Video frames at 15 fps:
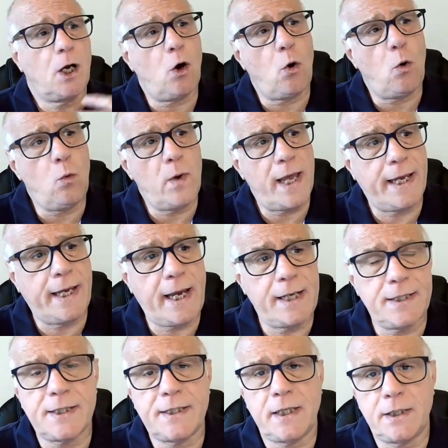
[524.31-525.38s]
go
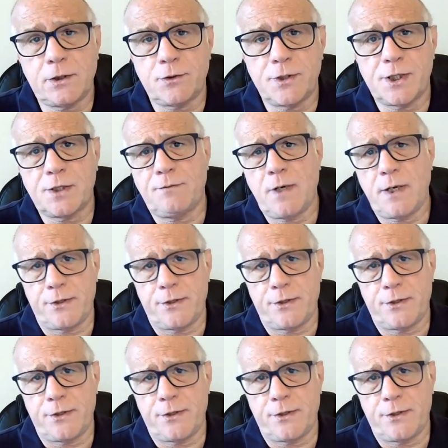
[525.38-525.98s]
against the interests of